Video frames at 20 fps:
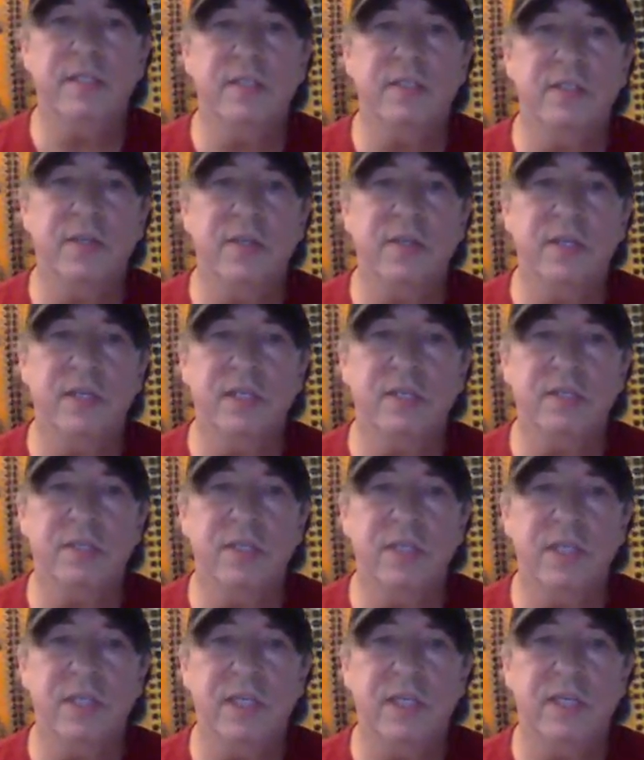And so you can
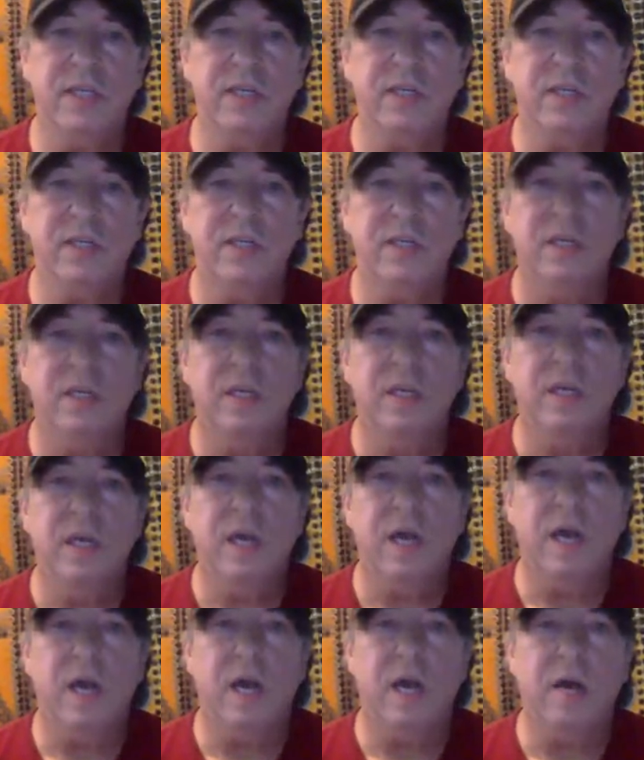see here,
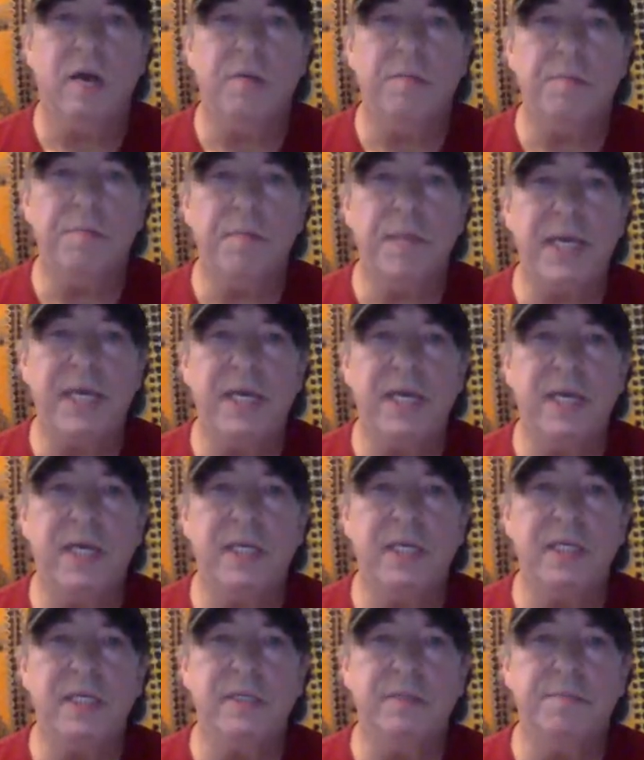MENA
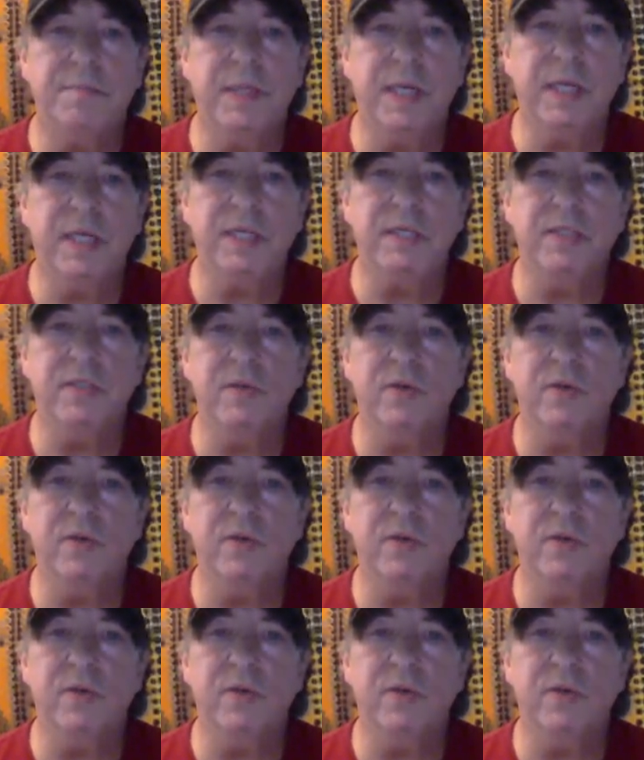is Middle East,